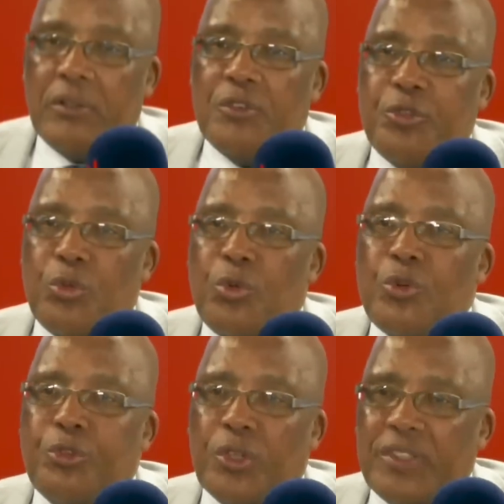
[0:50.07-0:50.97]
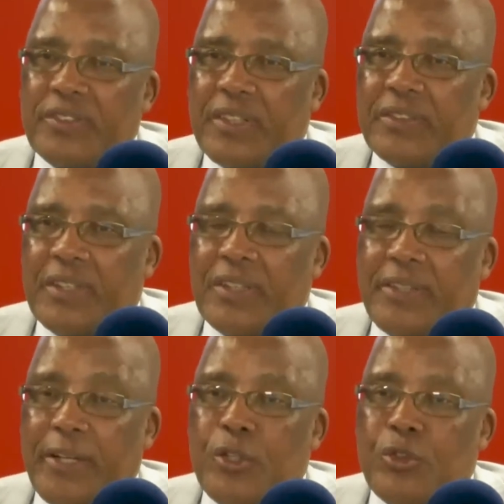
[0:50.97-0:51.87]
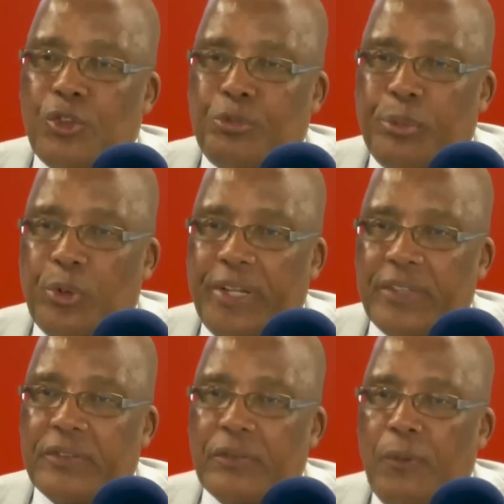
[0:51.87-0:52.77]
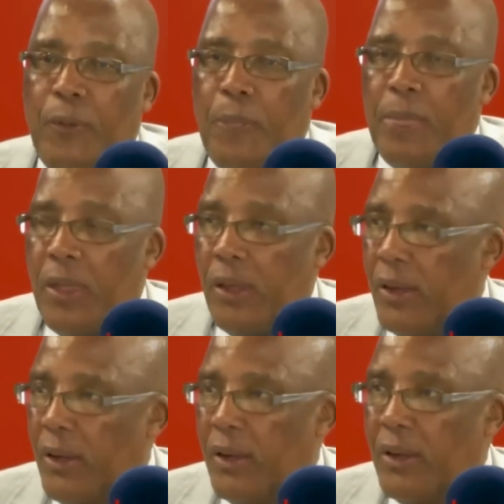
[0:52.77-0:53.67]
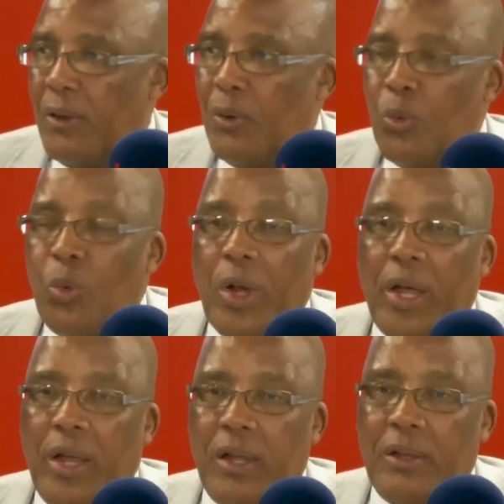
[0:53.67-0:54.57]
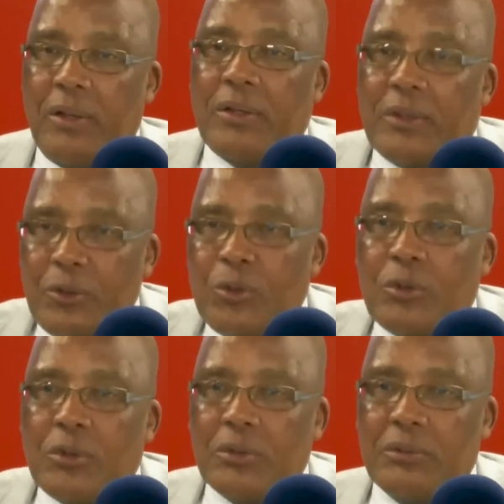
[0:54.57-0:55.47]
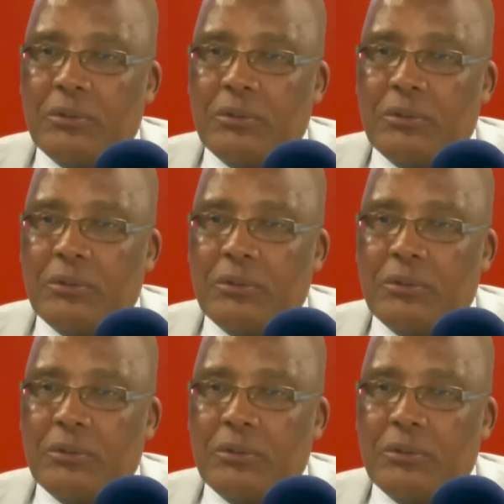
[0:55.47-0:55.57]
If you look, for instance, at the issue of borders, where, look,